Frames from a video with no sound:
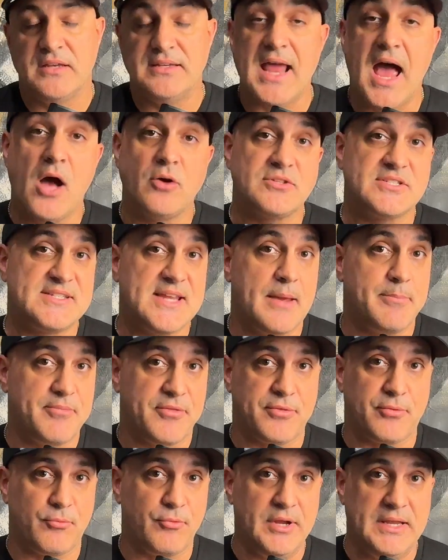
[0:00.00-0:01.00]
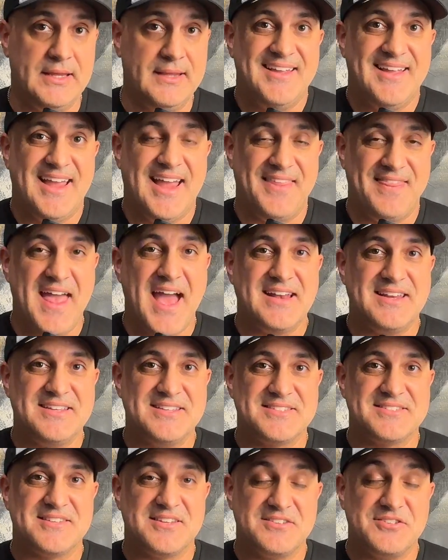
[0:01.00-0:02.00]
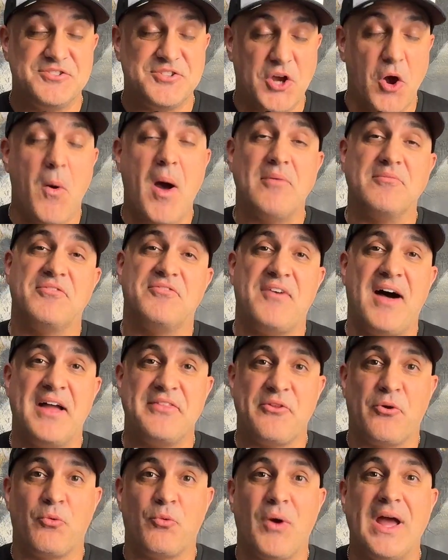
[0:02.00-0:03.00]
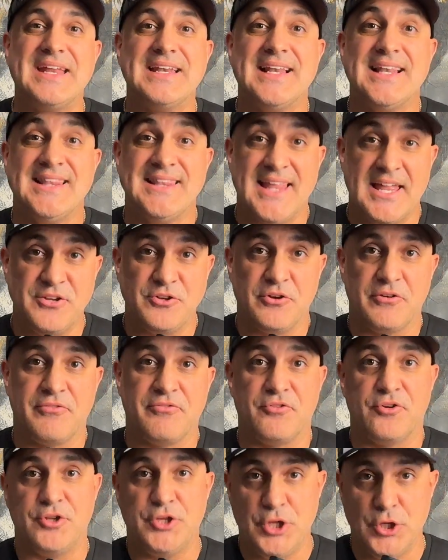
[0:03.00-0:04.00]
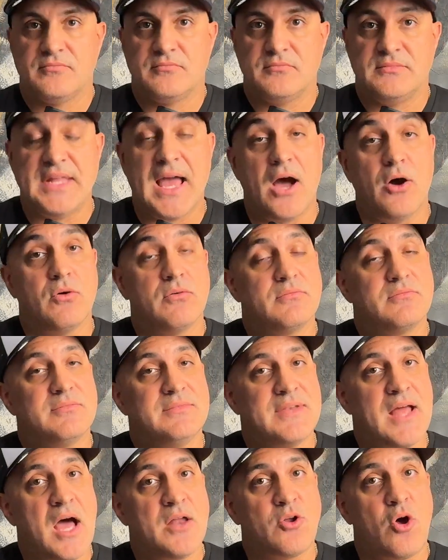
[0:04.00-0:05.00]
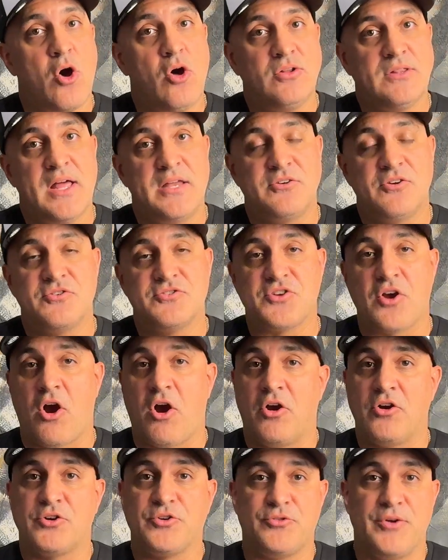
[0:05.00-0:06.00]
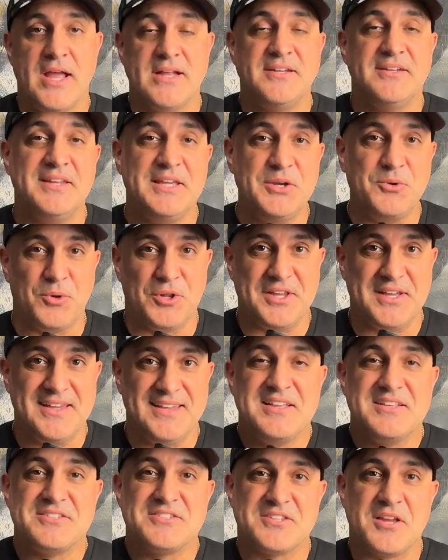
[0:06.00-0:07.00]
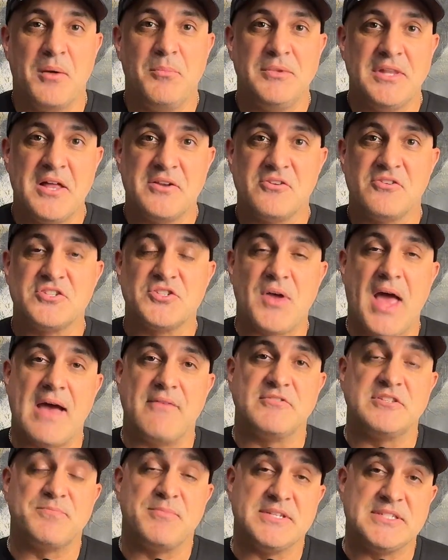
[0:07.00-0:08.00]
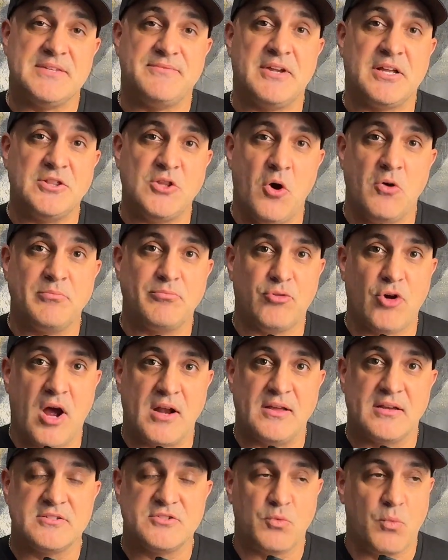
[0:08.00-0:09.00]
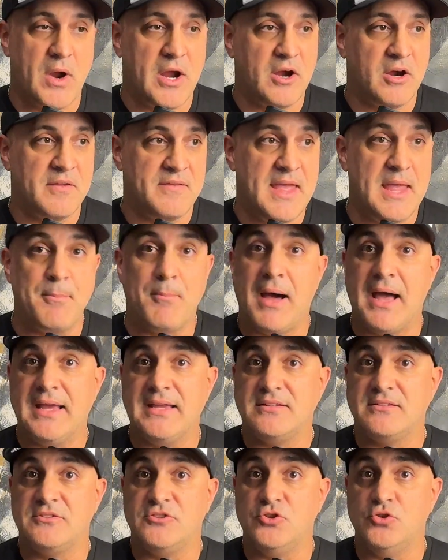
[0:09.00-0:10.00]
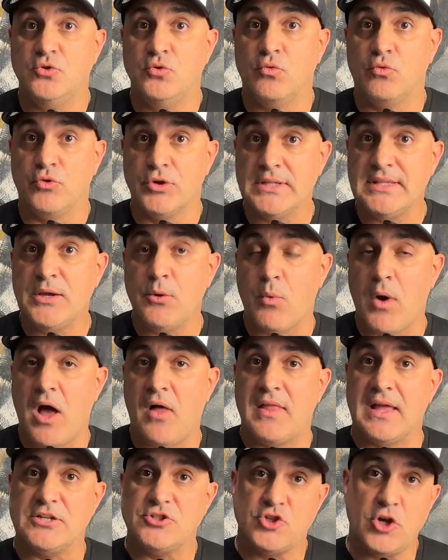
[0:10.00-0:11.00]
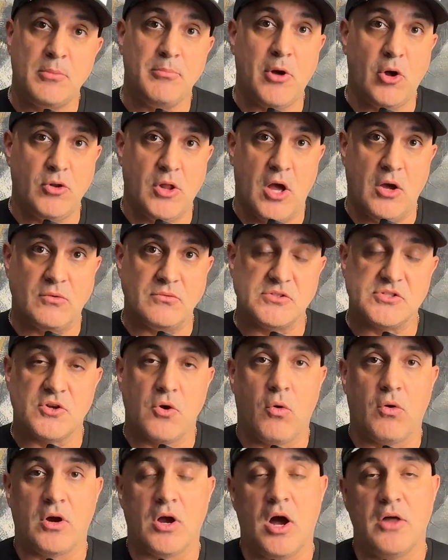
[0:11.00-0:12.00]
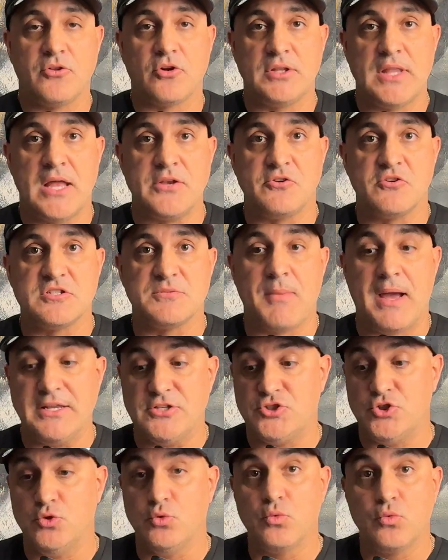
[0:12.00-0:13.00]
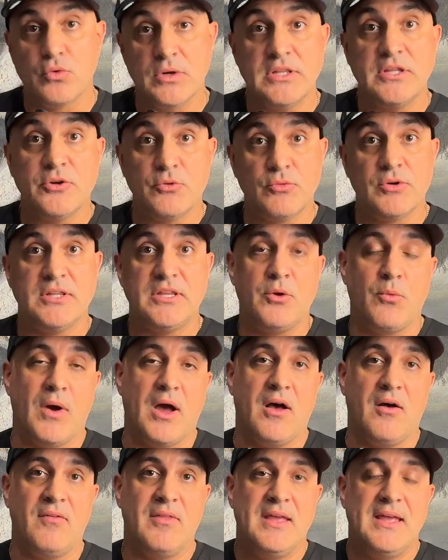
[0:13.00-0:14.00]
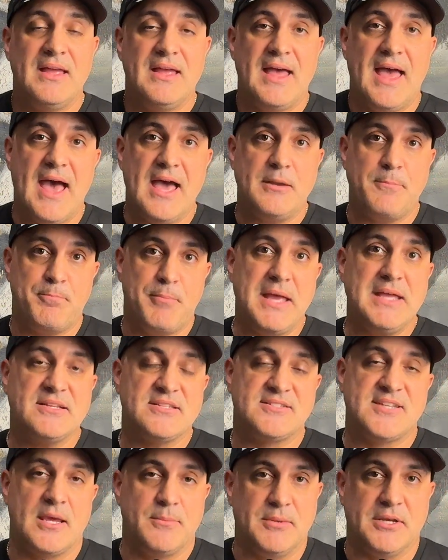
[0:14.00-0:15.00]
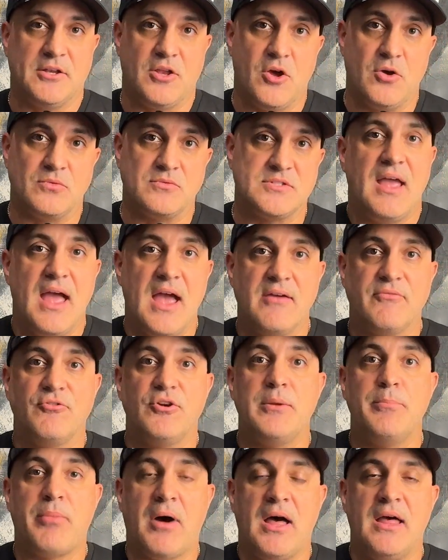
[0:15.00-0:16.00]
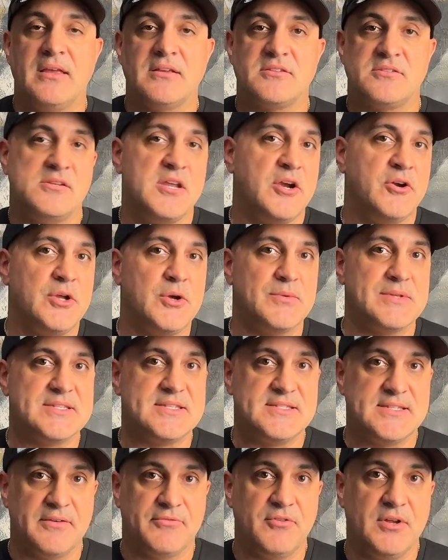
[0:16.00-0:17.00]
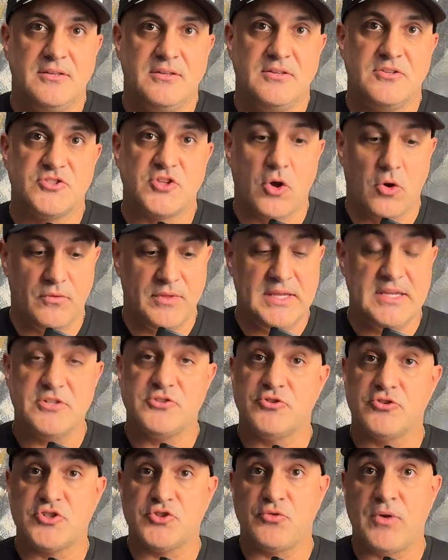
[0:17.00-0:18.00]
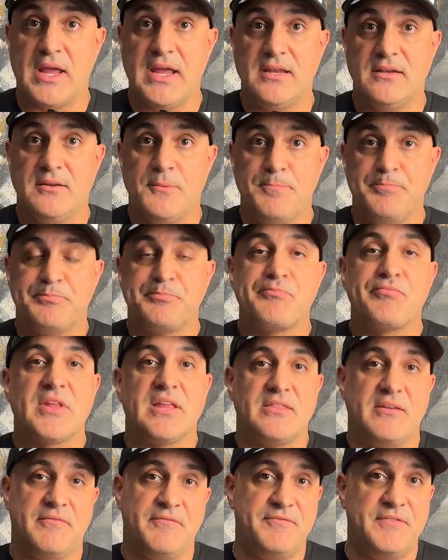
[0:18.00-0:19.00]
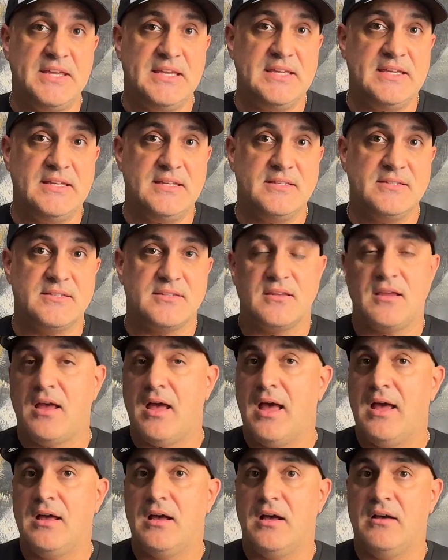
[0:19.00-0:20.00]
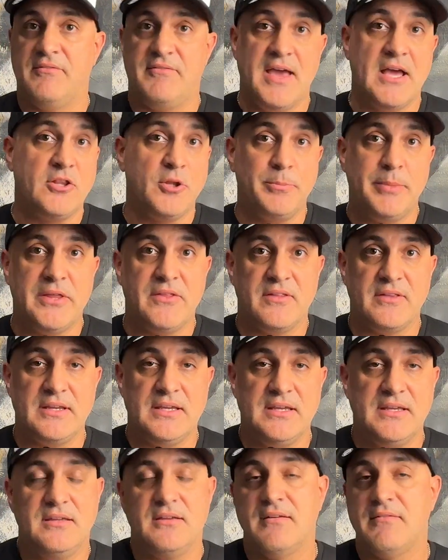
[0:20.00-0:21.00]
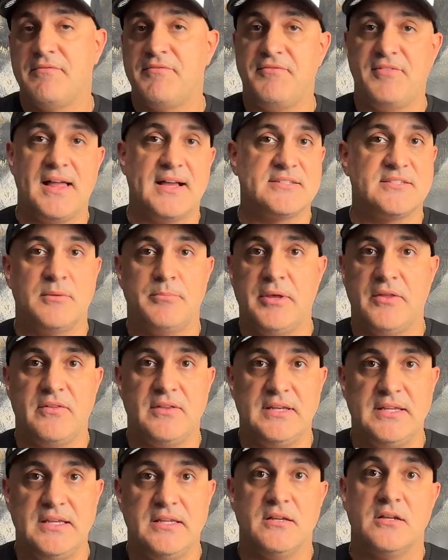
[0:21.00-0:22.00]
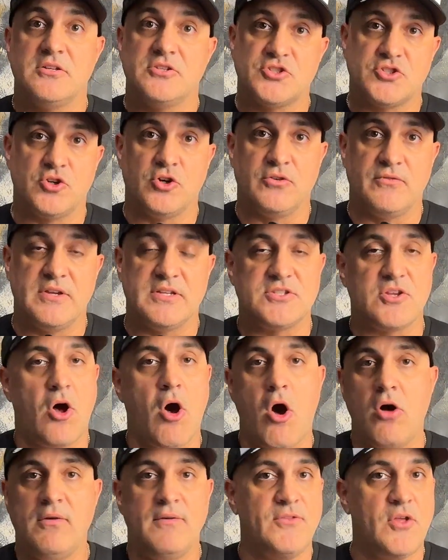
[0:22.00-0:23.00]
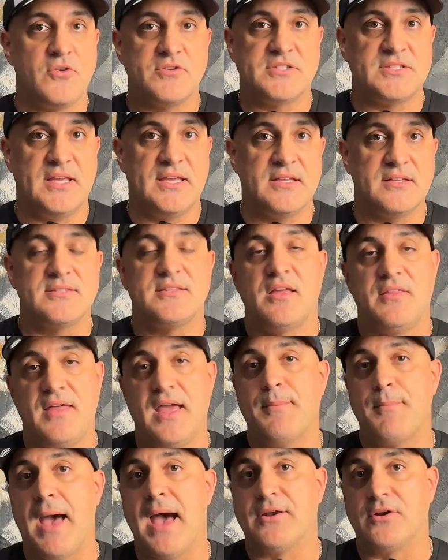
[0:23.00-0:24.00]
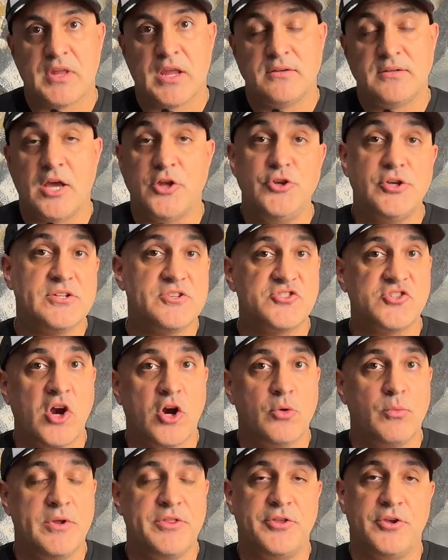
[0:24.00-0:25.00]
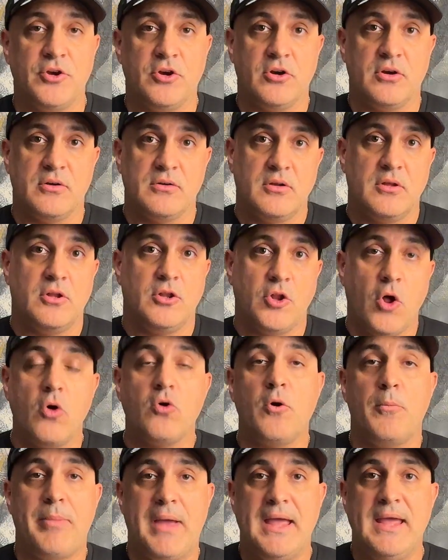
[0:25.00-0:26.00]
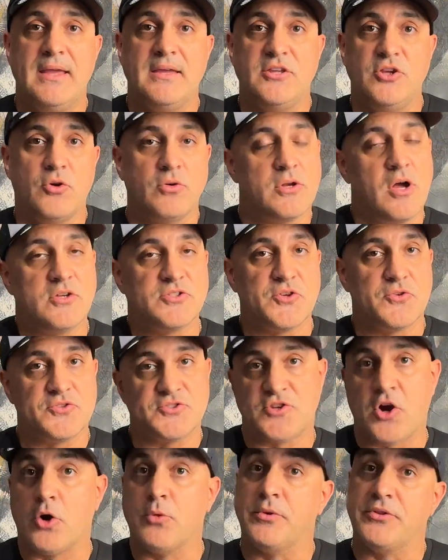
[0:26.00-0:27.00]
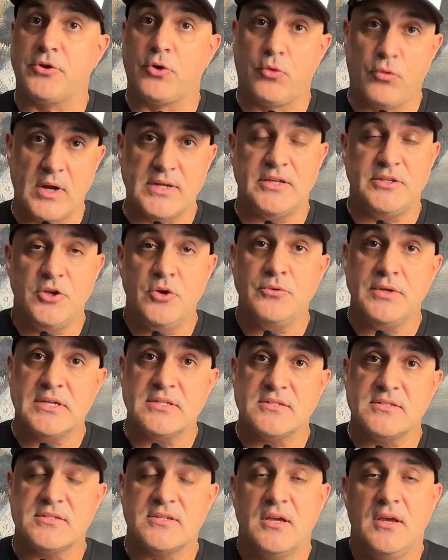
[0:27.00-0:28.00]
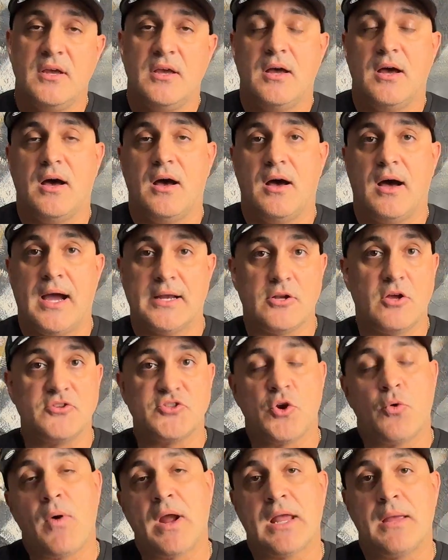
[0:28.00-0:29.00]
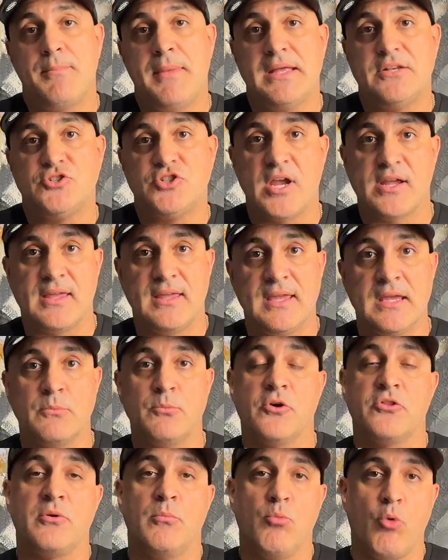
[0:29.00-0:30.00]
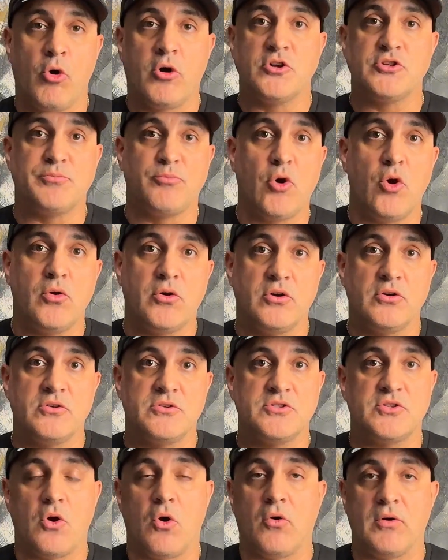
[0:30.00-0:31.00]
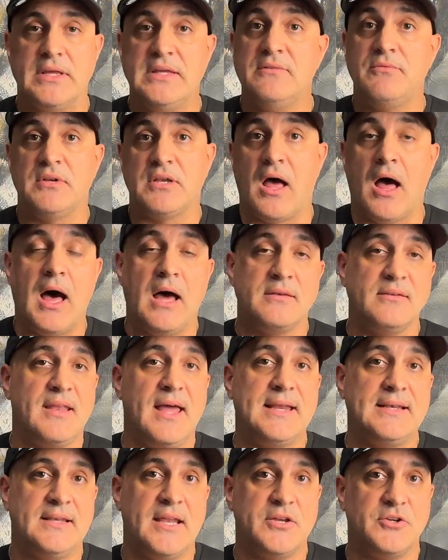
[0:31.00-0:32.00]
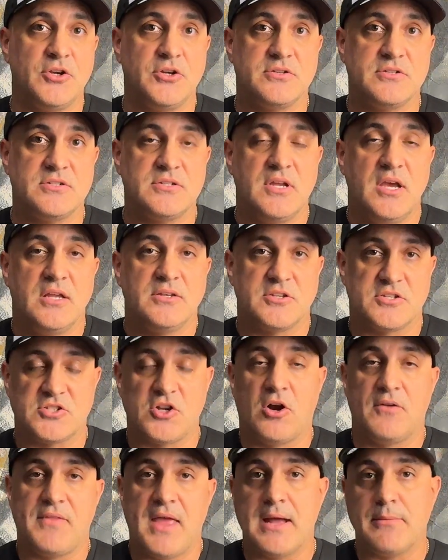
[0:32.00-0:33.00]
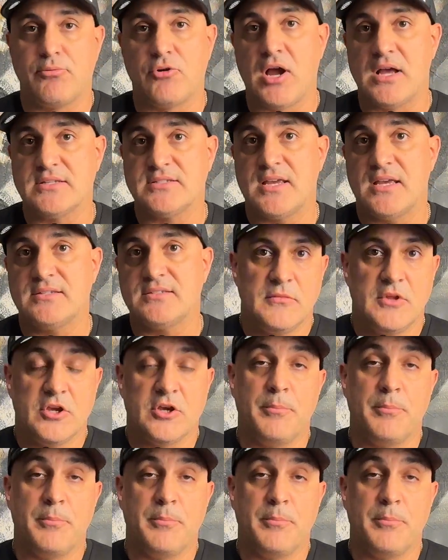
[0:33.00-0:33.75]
Now, step 3, and that is to go out and find the right lender for you. Now, not all lenders are created equally. Some lenders have specific loan products where they might do really well at jumbo loans, or other lenders might do really, really well at bank statement loans. Every buying scenario is different, so the interest rate, the fees, availability, flexibility, service, all of those things, they matter. Now you can start with your local bank. You can also start with credit unions. I'd also recommend checking in with mortgage brokers or even online lenders to start that process.